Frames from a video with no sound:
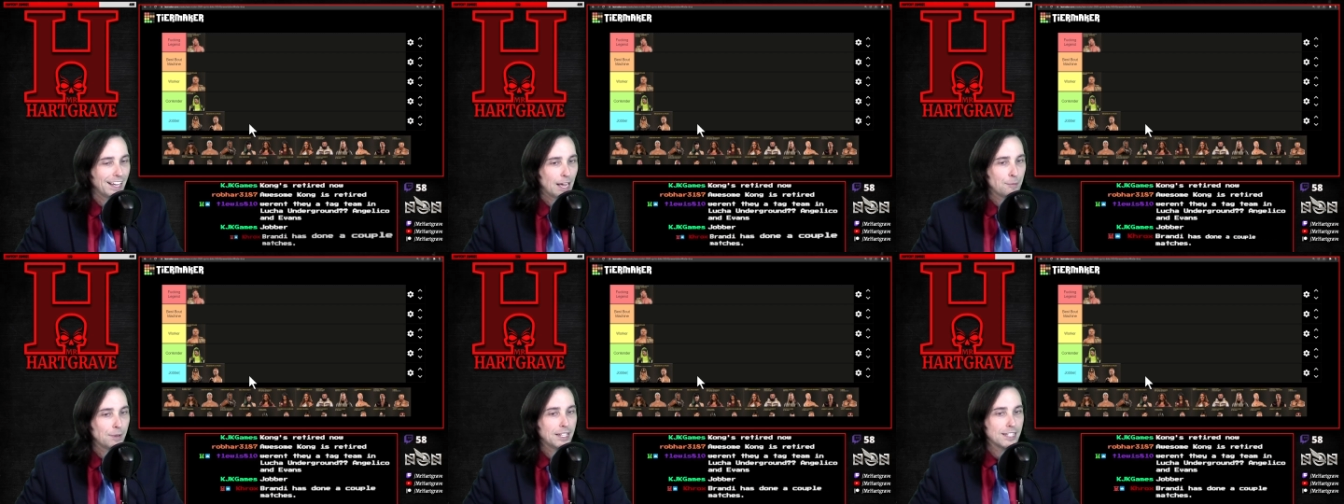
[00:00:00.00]

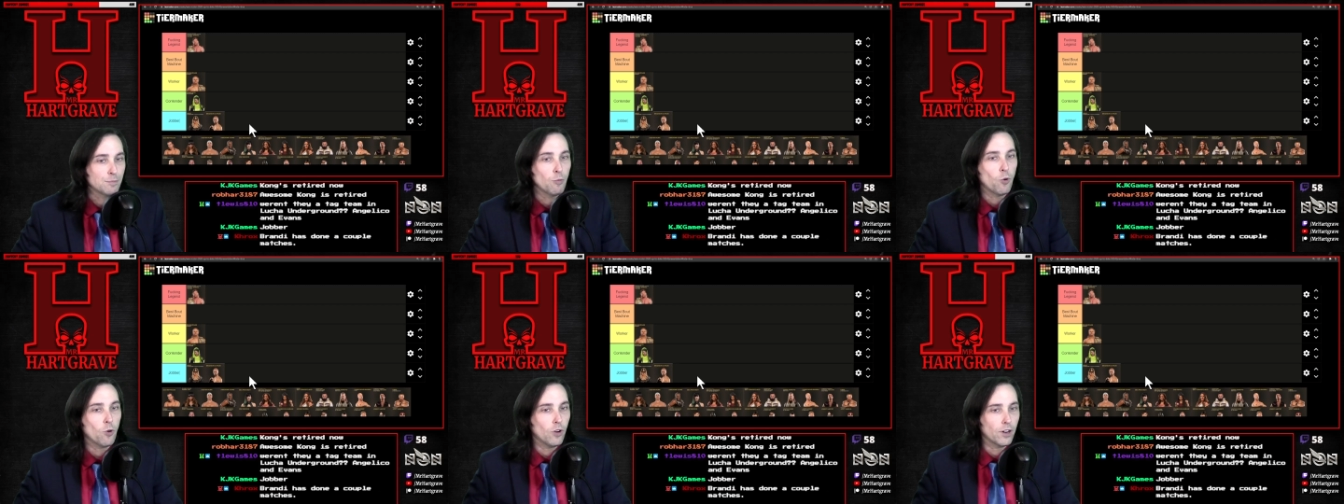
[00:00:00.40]
I mean, he's
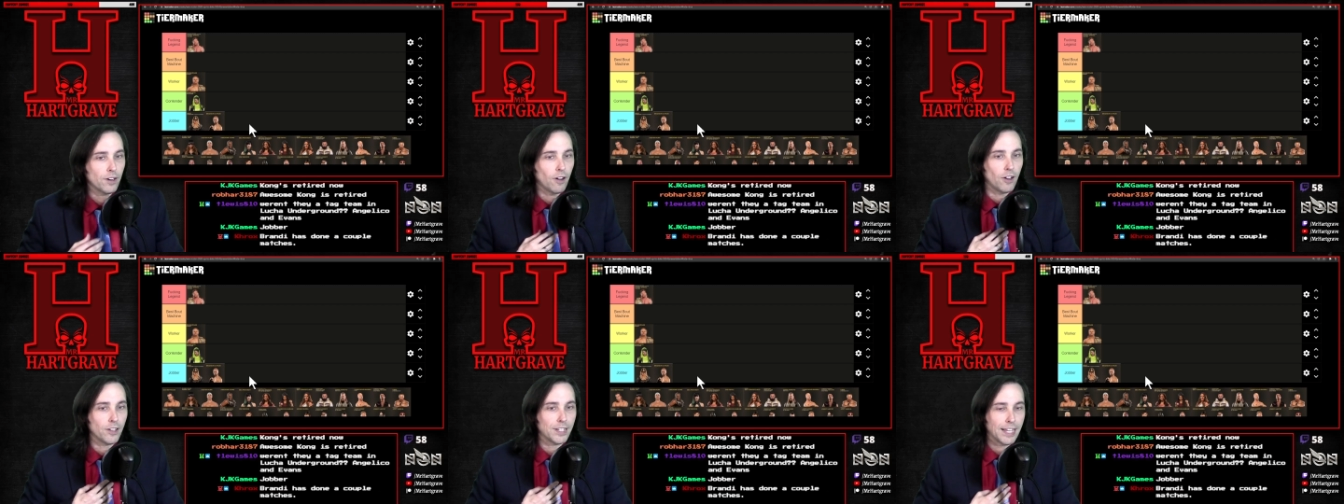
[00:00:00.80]
more
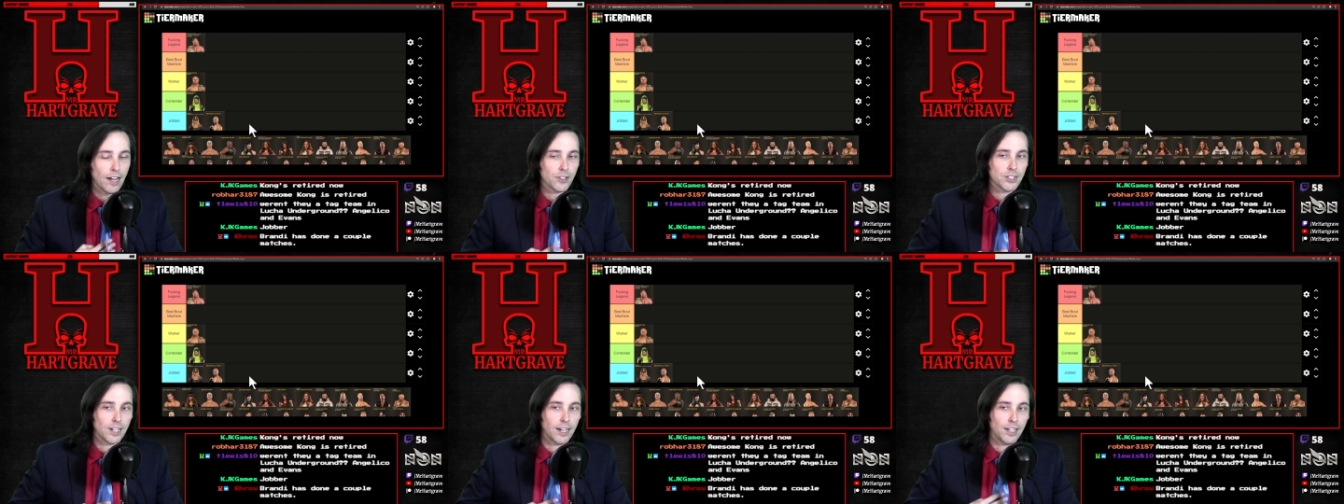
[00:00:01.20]
on the
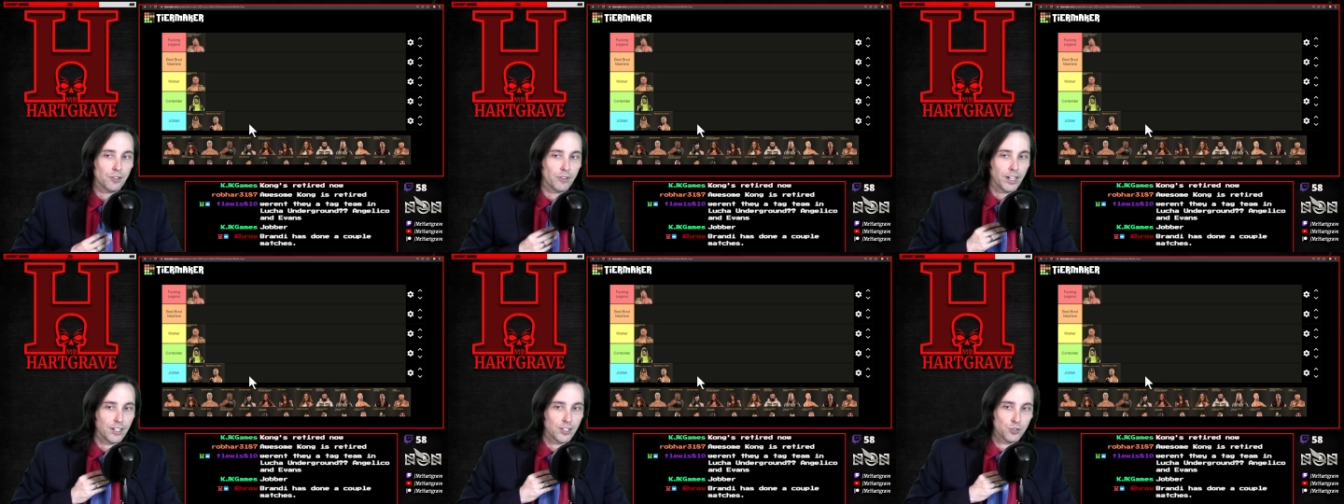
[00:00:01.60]
outside of the
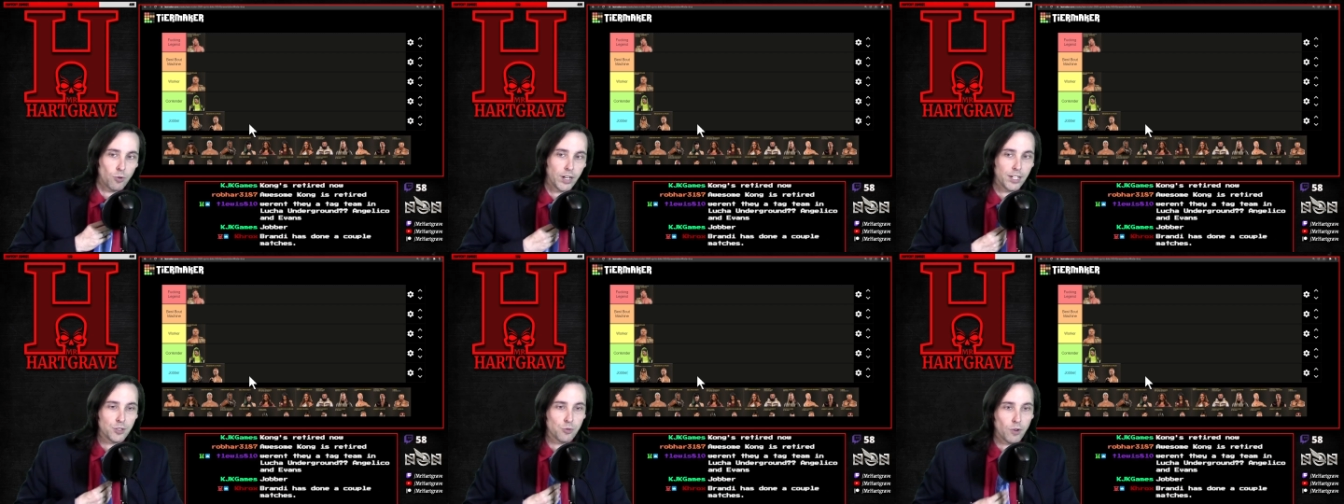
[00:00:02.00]
ring in
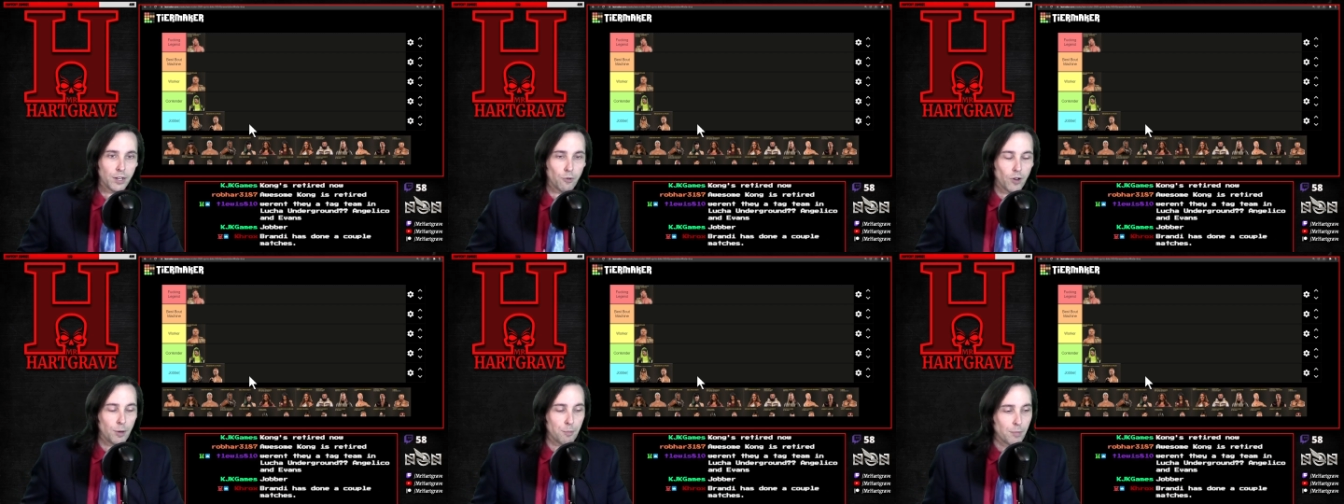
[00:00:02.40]
2021,